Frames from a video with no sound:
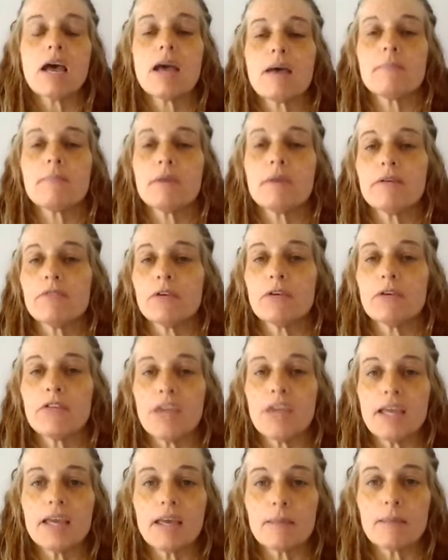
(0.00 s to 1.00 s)
um, if you're
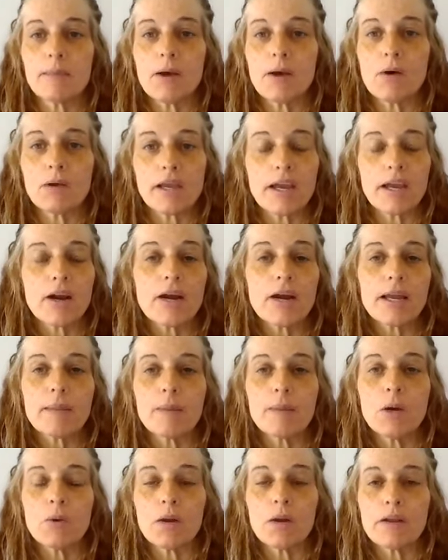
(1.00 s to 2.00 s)
thinking about and caring
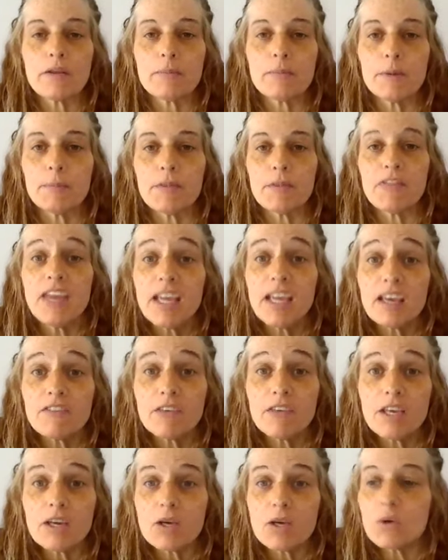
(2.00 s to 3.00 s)
about what other people think
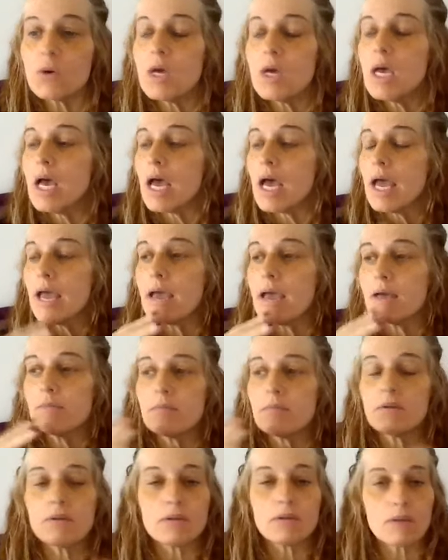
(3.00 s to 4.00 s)
of you,
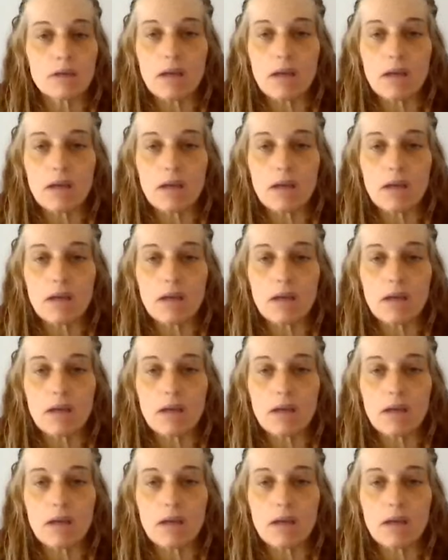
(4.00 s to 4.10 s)
um,